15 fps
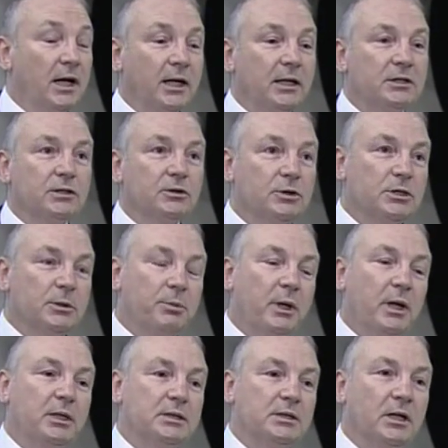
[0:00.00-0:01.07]
And it's no
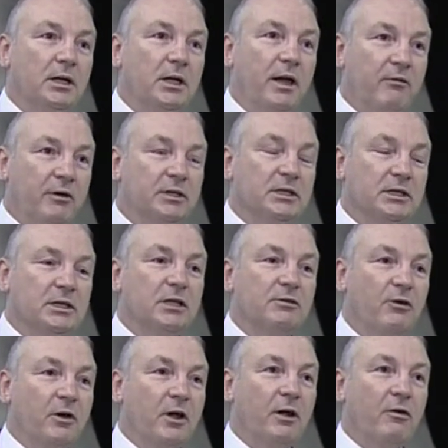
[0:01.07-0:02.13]
surprise that every
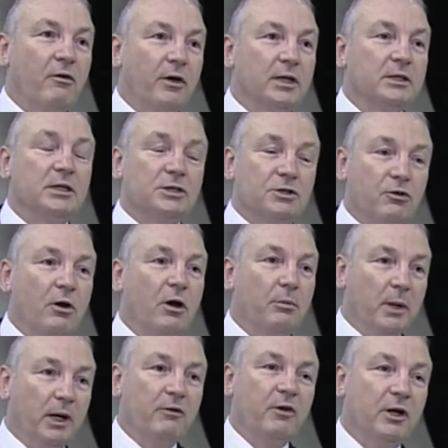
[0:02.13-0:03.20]
successful country has a
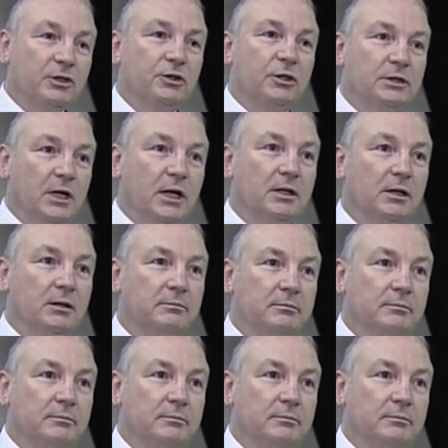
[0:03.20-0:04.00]
strong manufacturing sector.